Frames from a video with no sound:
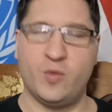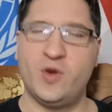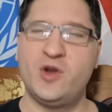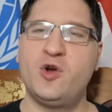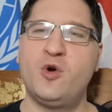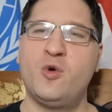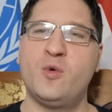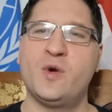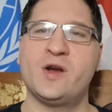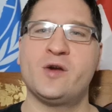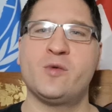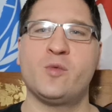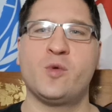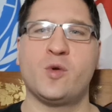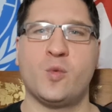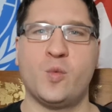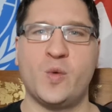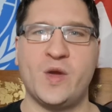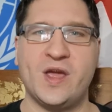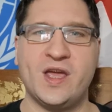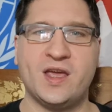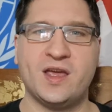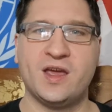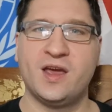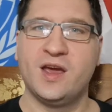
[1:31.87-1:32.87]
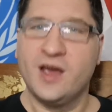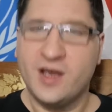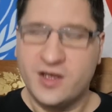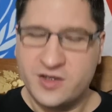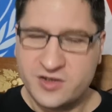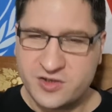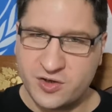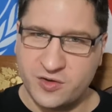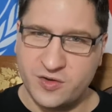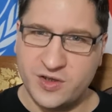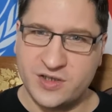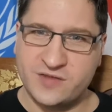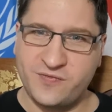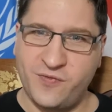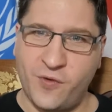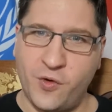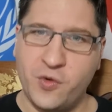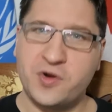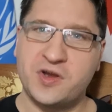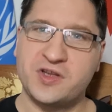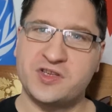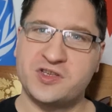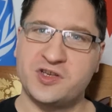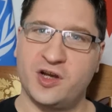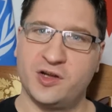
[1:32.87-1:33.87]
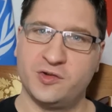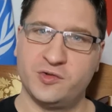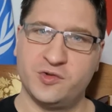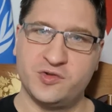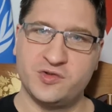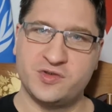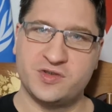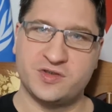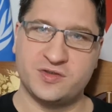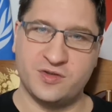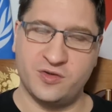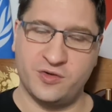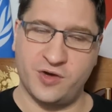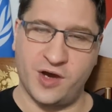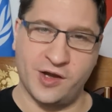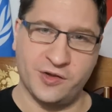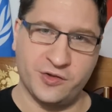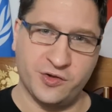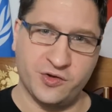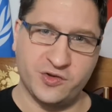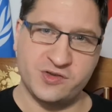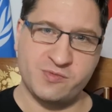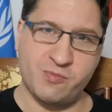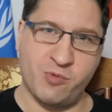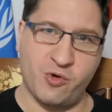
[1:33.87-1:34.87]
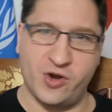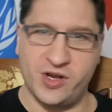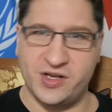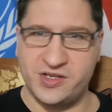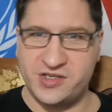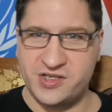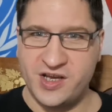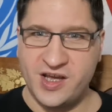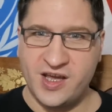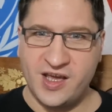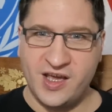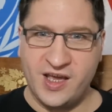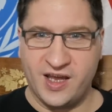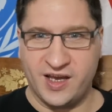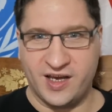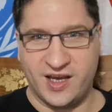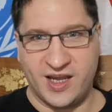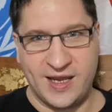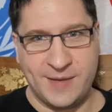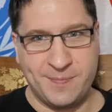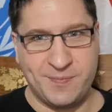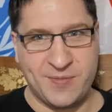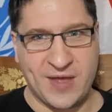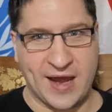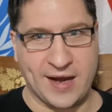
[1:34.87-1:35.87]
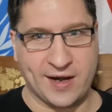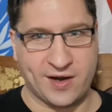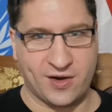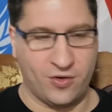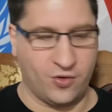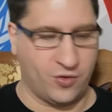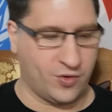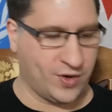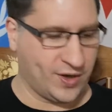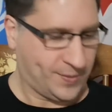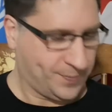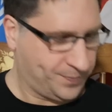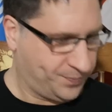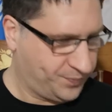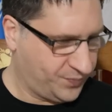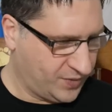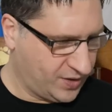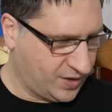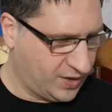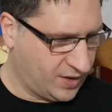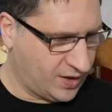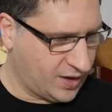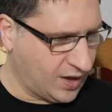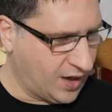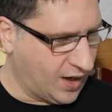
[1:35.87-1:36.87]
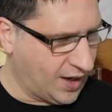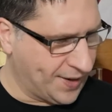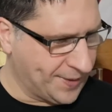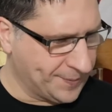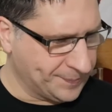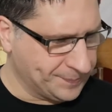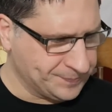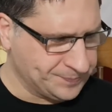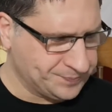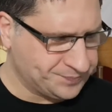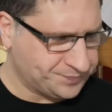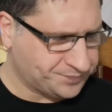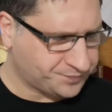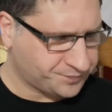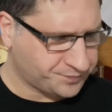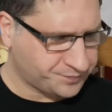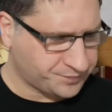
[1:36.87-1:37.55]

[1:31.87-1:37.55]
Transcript: We know where we're weak, so let's focus on those on those points and keep that going. Um,